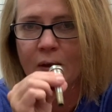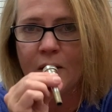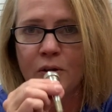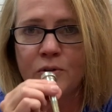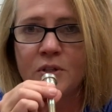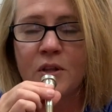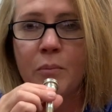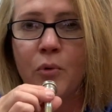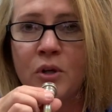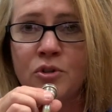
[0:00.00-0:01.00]
You see the
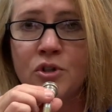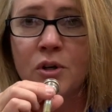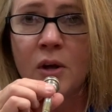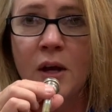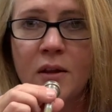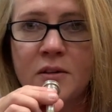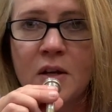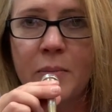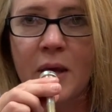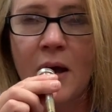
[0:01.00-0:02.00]
moisture that's
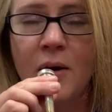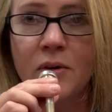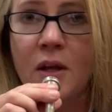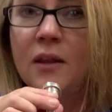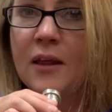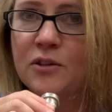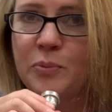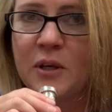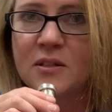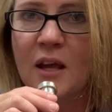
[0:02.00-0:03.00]
coming out? That's
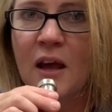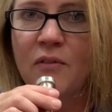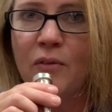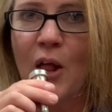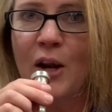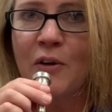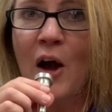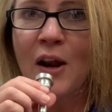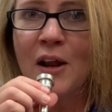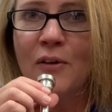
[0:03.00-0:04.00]
because I have a lot of
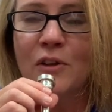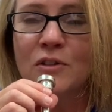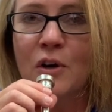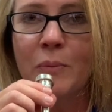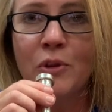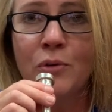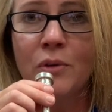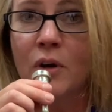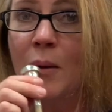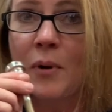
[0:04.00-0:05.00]
hot air that's coming through
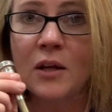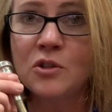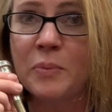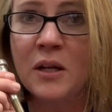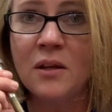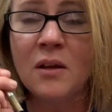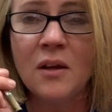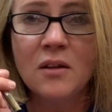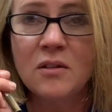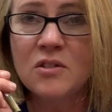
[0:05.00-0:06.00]
there. I'm not spitting
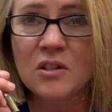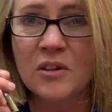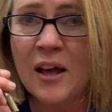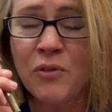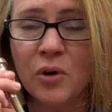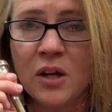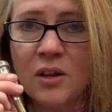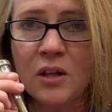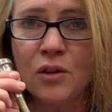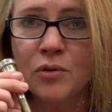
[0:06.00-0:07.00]
saliva or
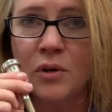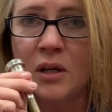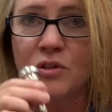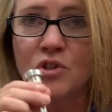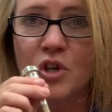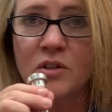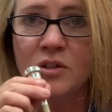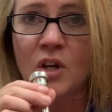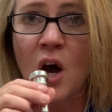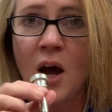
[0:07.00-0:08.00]
anything through it. It's just
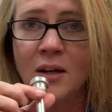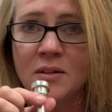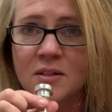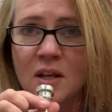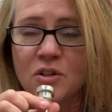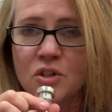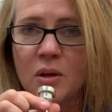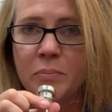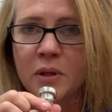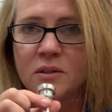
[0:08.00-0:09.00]
the condensation
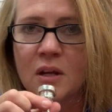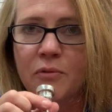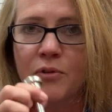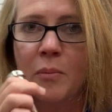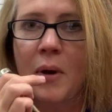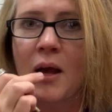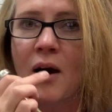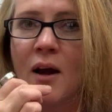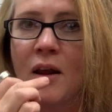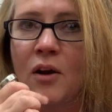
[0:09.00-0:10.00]
that builds up from my
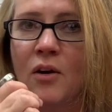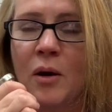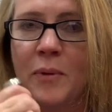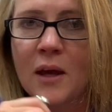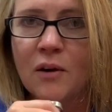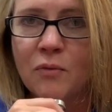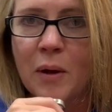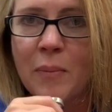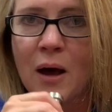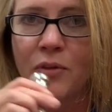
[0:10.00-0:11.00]
hot air coming out of
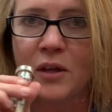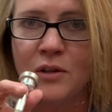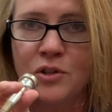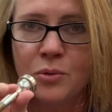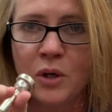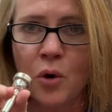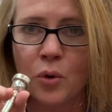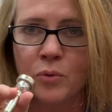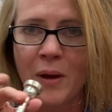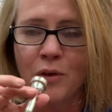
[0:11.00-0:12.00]
my mouth into a
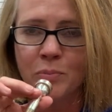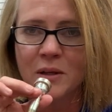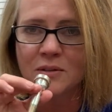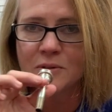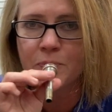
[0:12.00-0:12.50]
cold mouthpiece.